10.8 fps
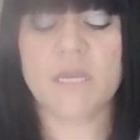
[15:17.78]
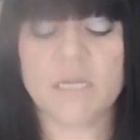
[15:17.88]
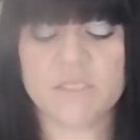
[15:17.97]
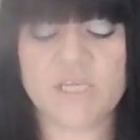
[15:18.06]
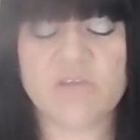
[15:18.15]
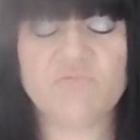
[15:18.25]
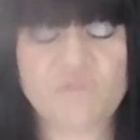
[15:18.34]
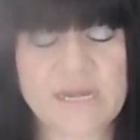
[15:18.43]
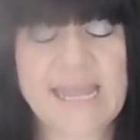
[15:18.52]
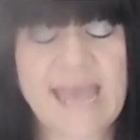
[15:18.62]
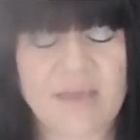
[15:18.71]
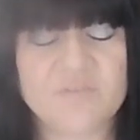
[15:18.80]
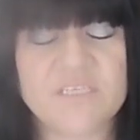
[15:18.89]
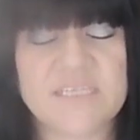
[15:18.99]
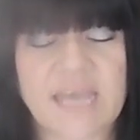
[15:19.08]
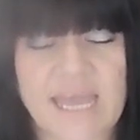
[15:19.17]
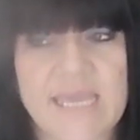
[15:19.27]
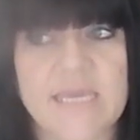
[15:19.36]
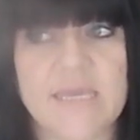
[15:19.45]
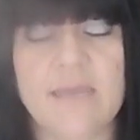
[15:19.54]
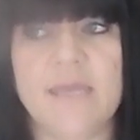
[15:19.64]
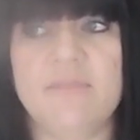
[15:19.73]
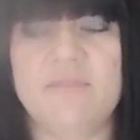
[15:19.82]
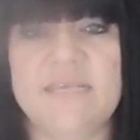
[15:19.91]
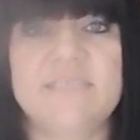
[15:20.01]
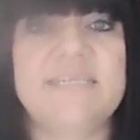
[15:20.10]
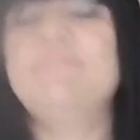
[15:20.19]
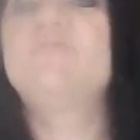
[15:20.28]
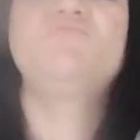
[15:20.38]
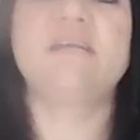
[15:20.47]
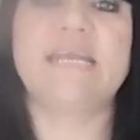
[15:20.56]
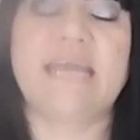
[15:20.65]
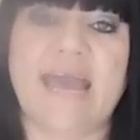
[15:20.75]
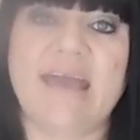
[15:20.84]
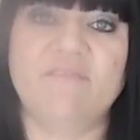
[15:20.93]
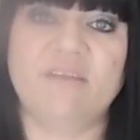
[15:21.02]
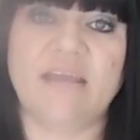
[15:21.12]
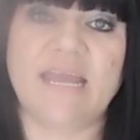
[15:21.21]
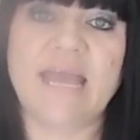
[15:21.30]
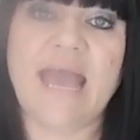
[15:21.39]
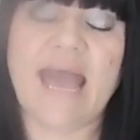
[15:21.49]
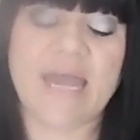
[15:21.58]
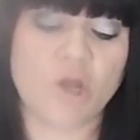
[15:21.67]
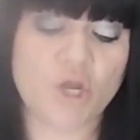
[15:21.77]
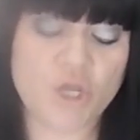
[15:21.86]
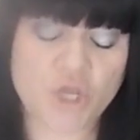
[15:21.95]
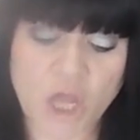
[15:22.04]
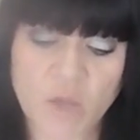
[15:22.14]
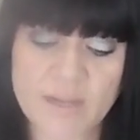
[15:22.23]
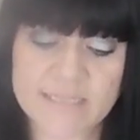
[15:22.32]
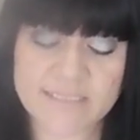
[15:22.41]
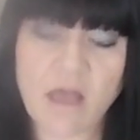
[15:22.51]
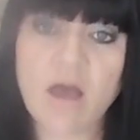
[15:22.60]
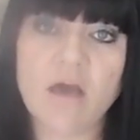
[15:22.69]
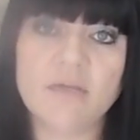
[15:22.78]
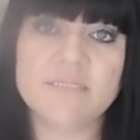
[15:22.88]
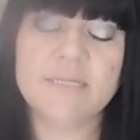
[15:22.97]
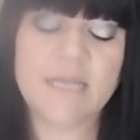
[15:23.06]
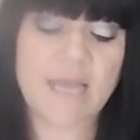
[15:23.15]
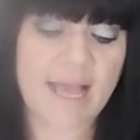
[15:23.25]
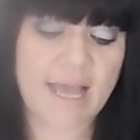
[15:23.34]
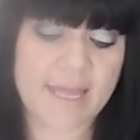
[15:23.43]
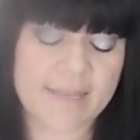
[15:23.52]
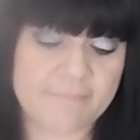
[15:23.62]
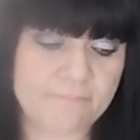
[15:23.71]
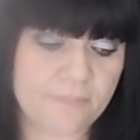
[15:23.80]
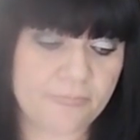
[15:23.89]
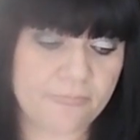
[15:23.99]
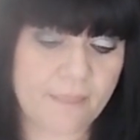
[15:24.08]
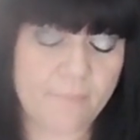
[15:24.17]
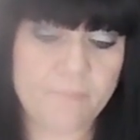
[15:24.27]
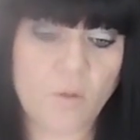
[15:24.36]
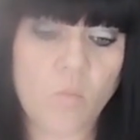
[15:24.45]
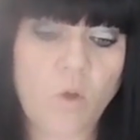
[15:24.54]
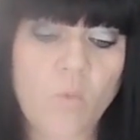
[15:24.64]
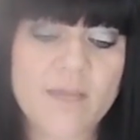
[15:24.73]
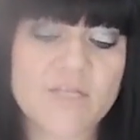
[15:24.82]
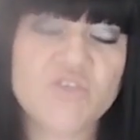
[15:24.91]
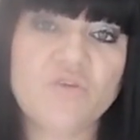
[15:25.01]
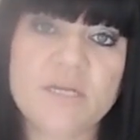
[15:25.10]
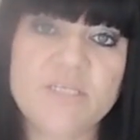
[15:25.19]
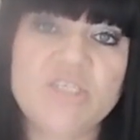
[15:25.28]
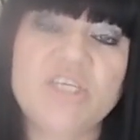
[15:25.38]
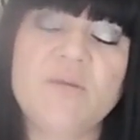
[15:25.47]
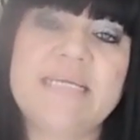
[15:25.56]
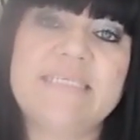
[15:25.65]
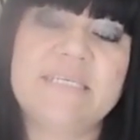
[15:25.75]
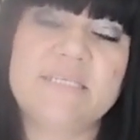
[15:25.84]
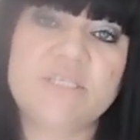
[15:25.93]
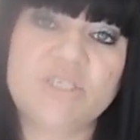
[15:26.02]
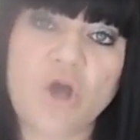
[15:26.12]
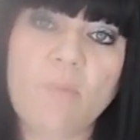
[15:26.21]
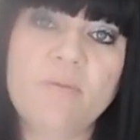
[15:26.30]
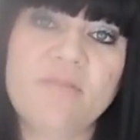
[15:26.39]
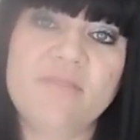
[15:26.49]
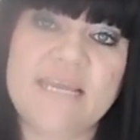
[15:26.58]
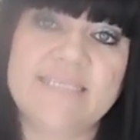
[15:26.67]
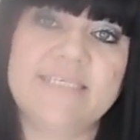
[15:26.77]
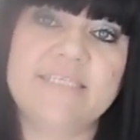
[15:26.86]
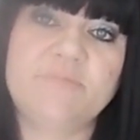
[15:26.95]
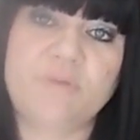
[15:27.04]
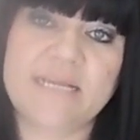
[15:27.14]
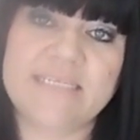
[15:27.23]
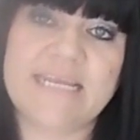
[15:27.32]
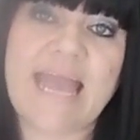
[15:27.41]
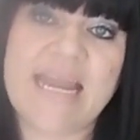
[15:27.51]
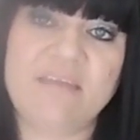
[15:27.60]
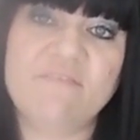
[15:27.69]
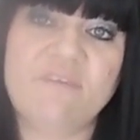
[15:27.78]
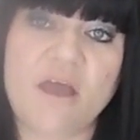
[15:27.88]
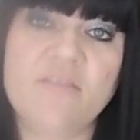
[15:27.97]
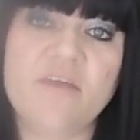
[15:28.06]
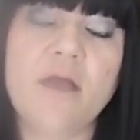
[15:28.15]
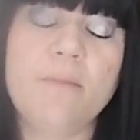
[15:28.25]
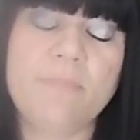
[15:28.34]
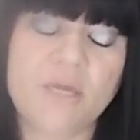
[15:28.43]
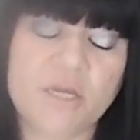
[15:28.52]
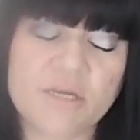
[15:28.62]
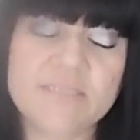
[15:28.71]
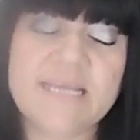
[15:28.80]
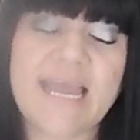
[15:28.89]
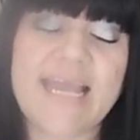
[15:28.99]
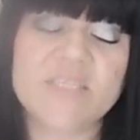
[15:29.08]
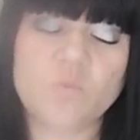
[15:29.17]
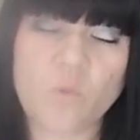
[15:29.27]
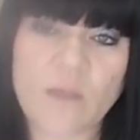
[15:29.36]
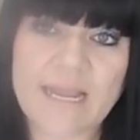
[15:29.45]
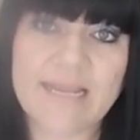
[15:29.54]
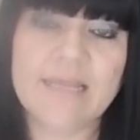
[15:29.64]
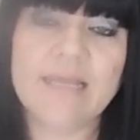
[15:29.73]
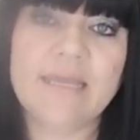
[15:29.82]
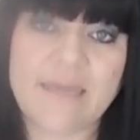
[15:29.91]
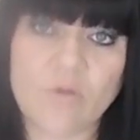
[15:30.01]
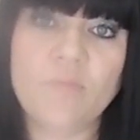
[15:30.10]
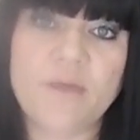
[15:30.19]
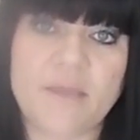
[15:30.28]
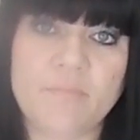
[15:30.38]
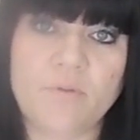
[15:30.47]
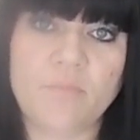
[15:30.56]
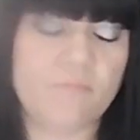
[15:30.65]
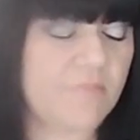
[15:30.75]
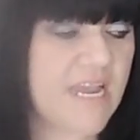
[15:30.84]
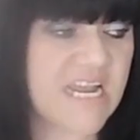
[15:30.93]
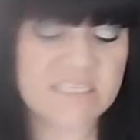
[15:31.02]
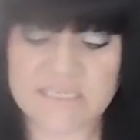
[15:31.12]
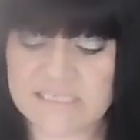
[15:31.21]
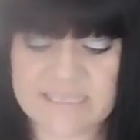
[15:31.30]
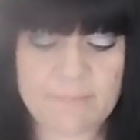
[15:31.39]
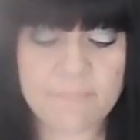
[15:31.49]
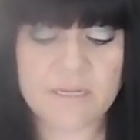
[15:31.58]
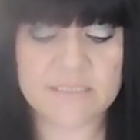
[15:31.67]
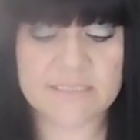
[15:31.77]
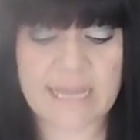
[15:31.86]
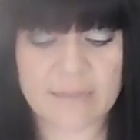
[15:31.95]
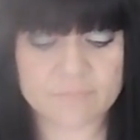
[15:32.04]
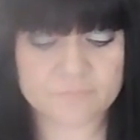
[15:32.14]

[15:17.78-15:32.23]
So you really have to take these steps really carefully, and I know it's hard, but what we are trying to do is to stop this spreading any further, because it will kill people. It's as simple as that.